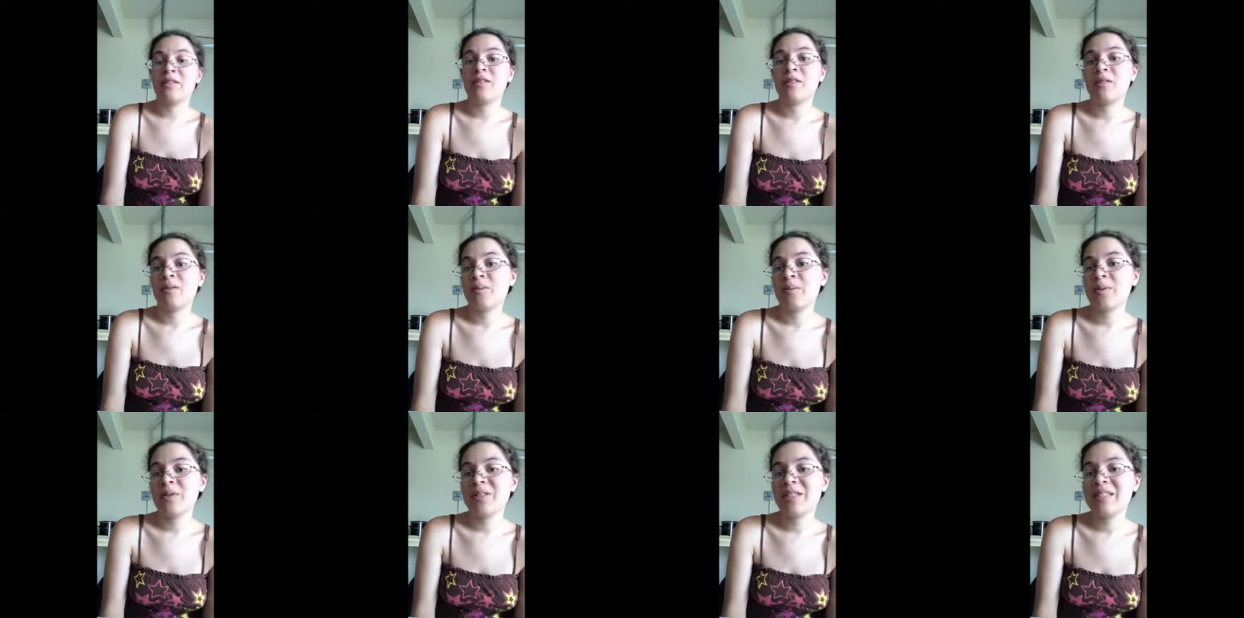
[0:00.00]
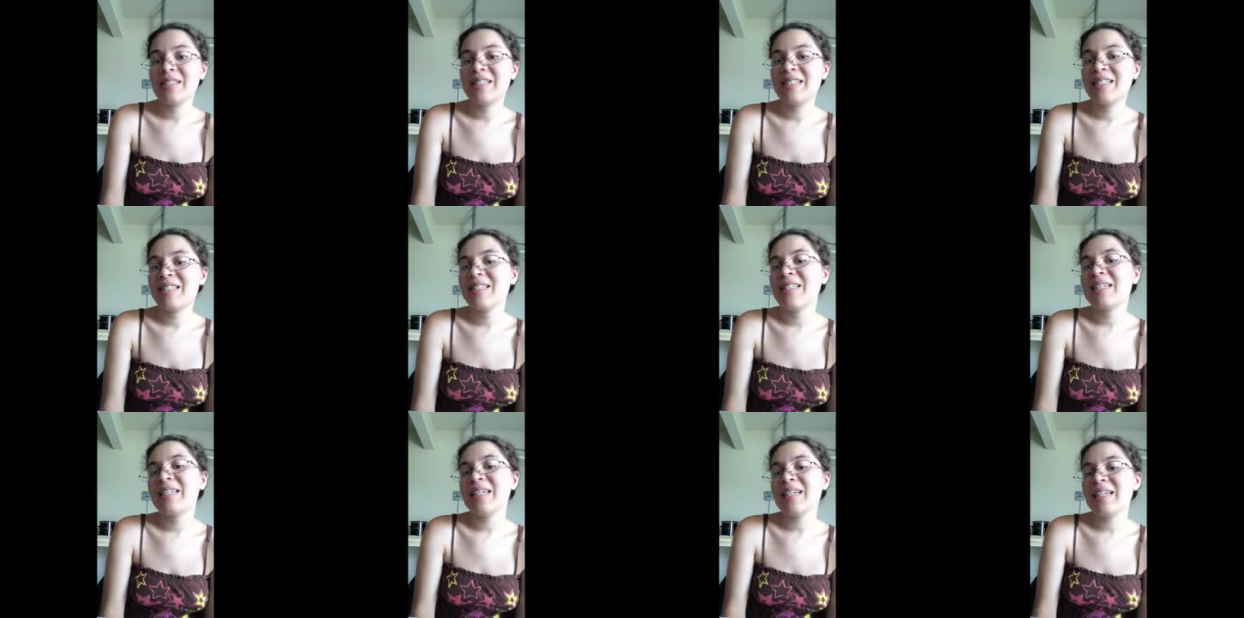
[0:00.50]
So we'll
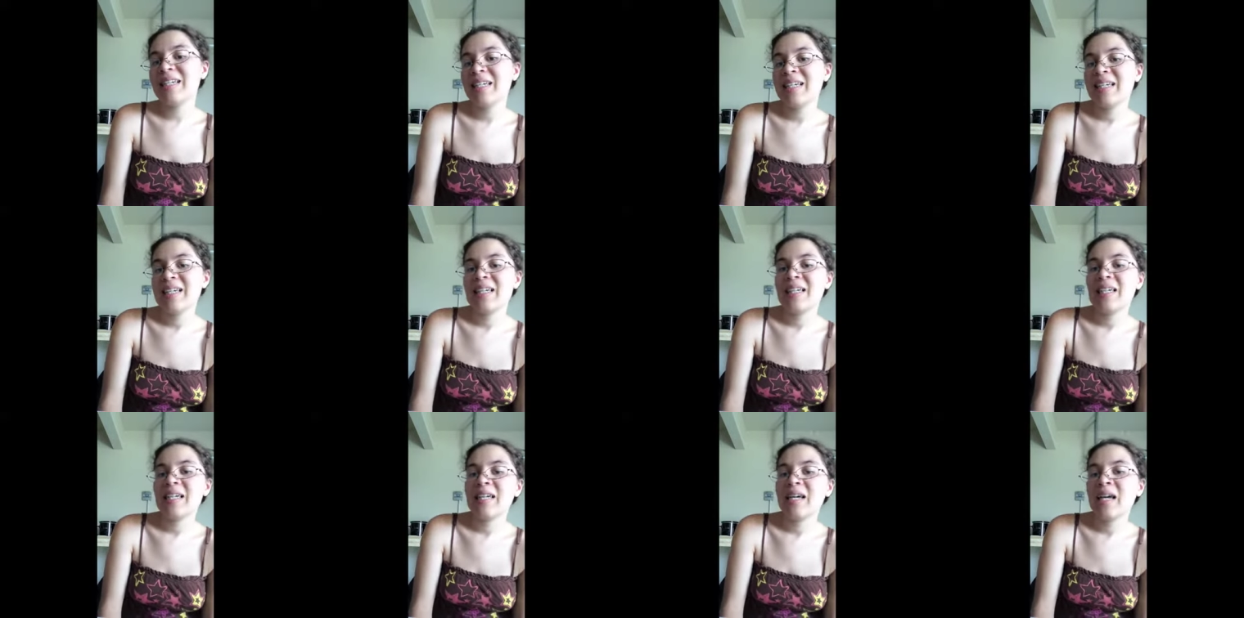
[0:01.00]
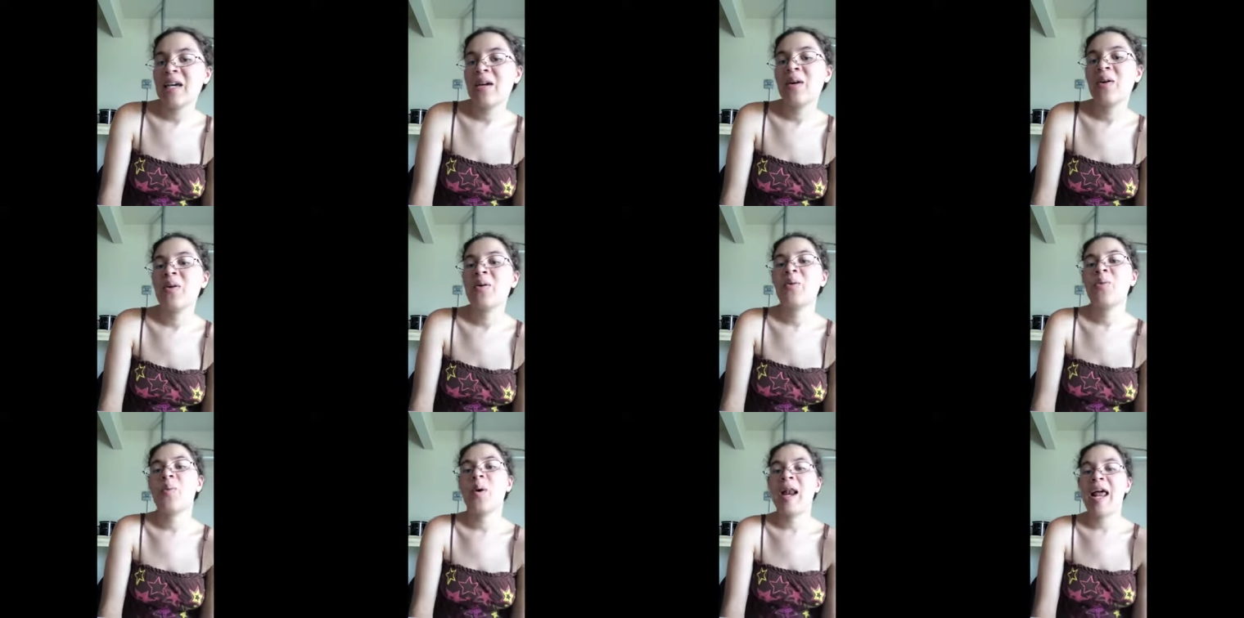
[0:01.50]
see
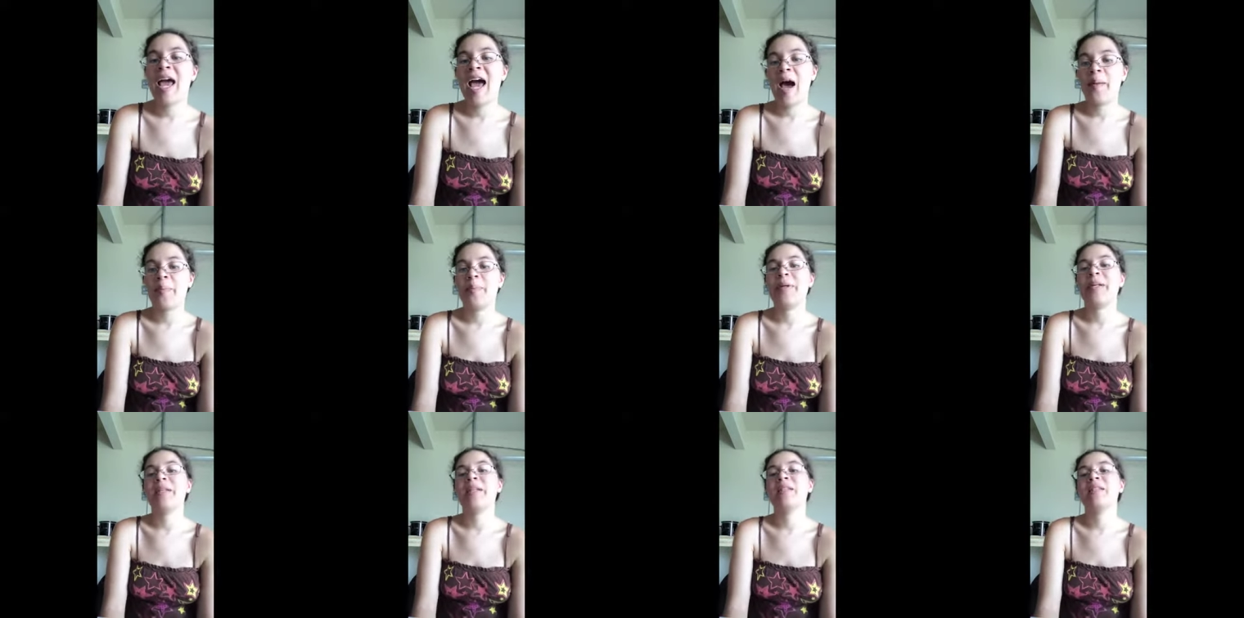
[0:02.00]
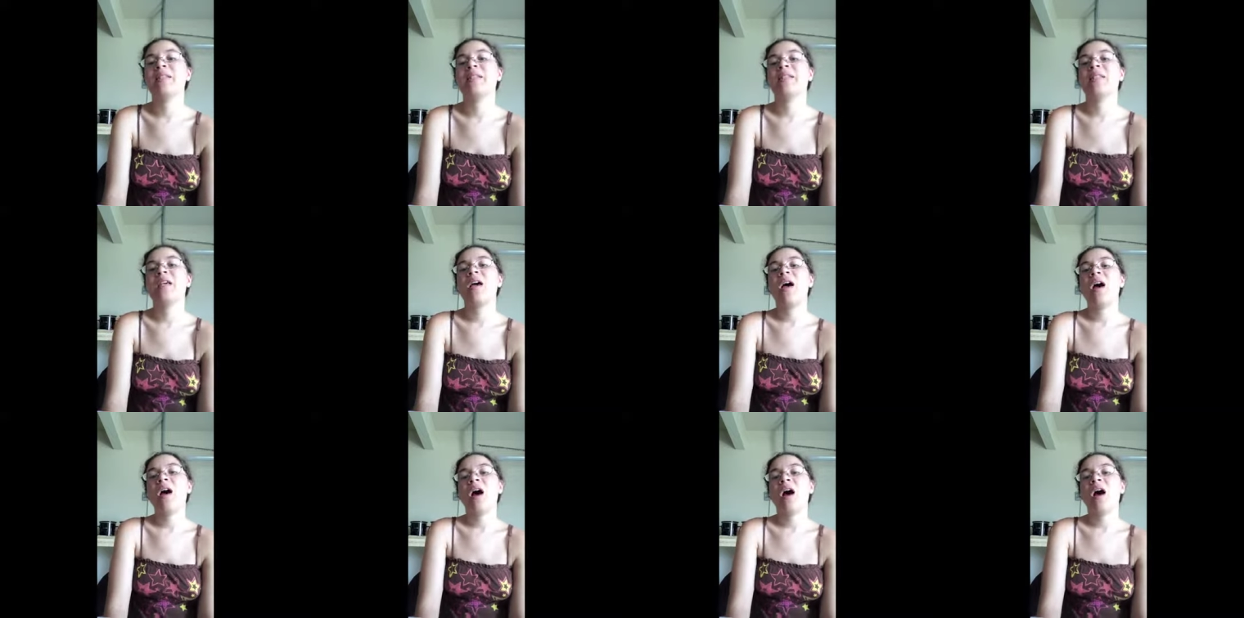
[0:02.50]
what happens.